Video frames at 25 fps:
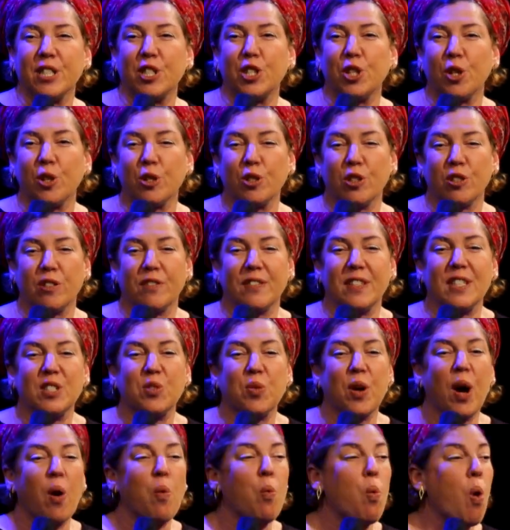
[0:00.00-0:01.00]
the children of
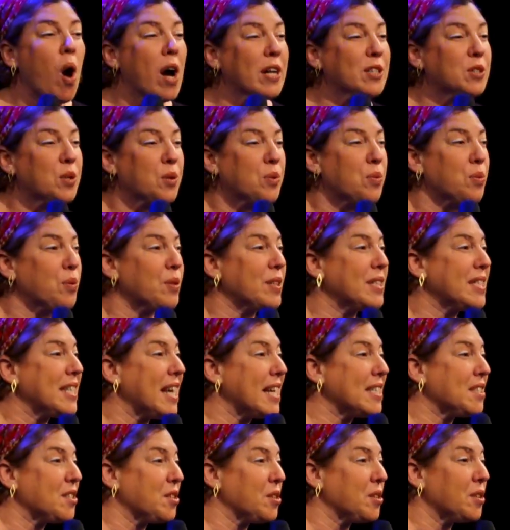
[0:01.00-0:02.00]
Israel wandered through the
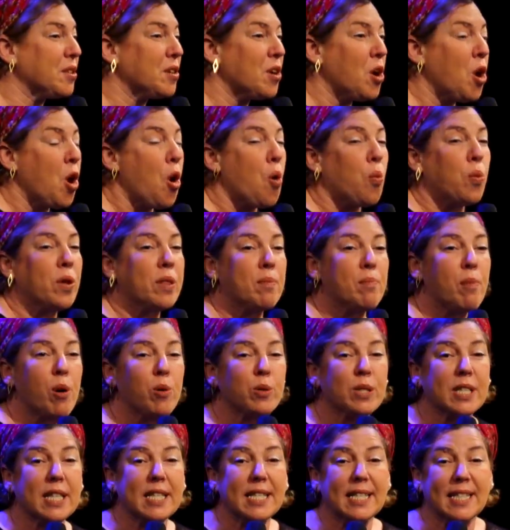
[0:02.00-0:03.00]
desert with
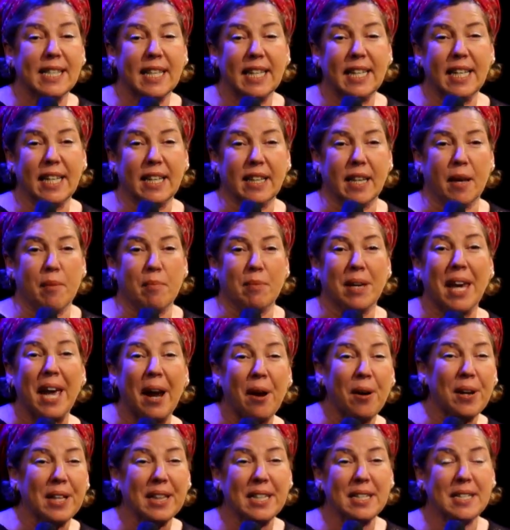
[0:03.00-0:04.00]
Moses leading them,
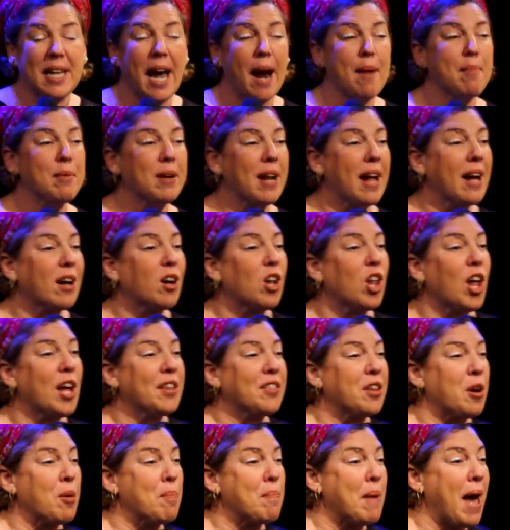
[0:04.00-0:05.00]
carrying the tabernacle
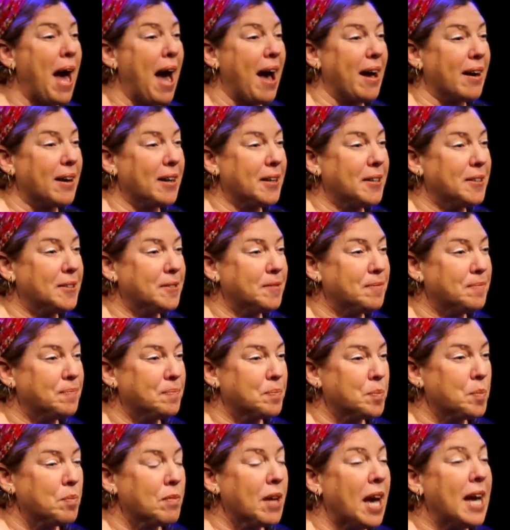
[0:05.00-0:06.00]
on their back.
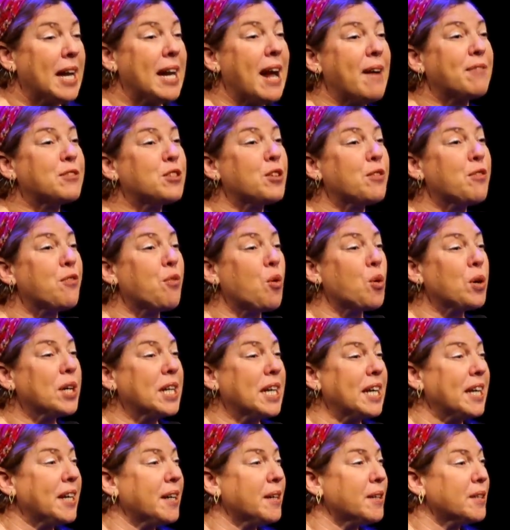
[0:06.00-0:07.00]
And after 40
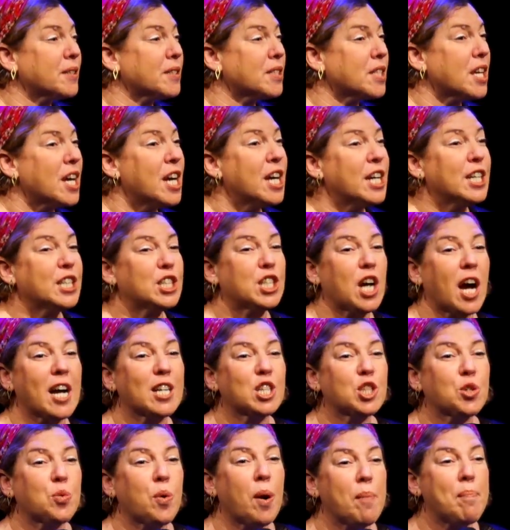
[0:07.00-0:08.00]
years,
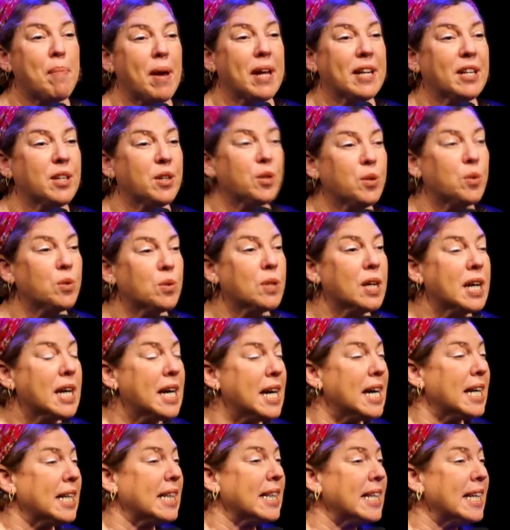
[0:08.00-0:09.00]
Joshua ben Nun
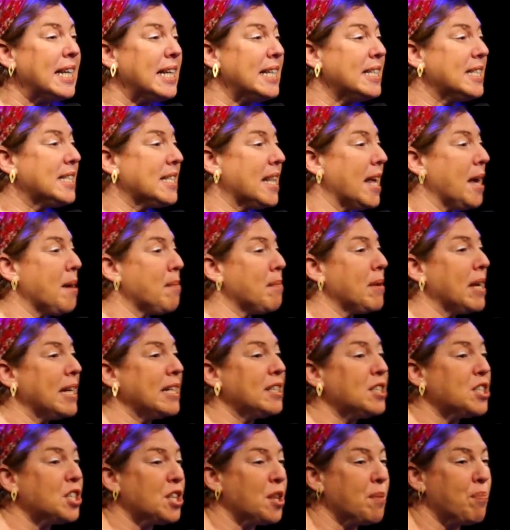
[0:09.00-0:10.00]
leads them
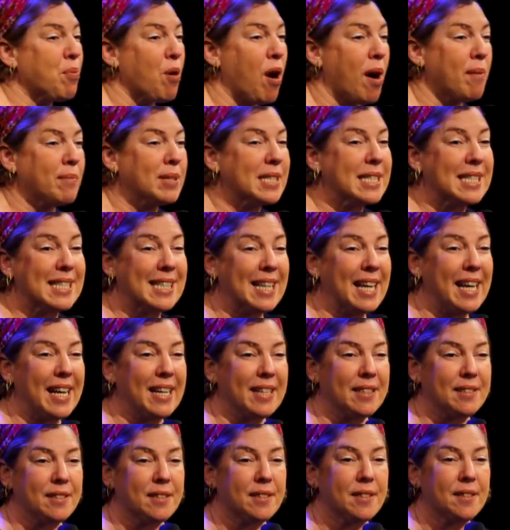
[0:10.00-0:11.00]
into the promised
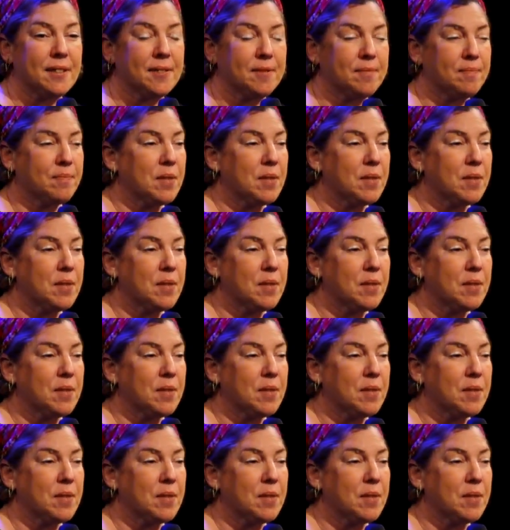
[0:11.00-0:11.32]
land.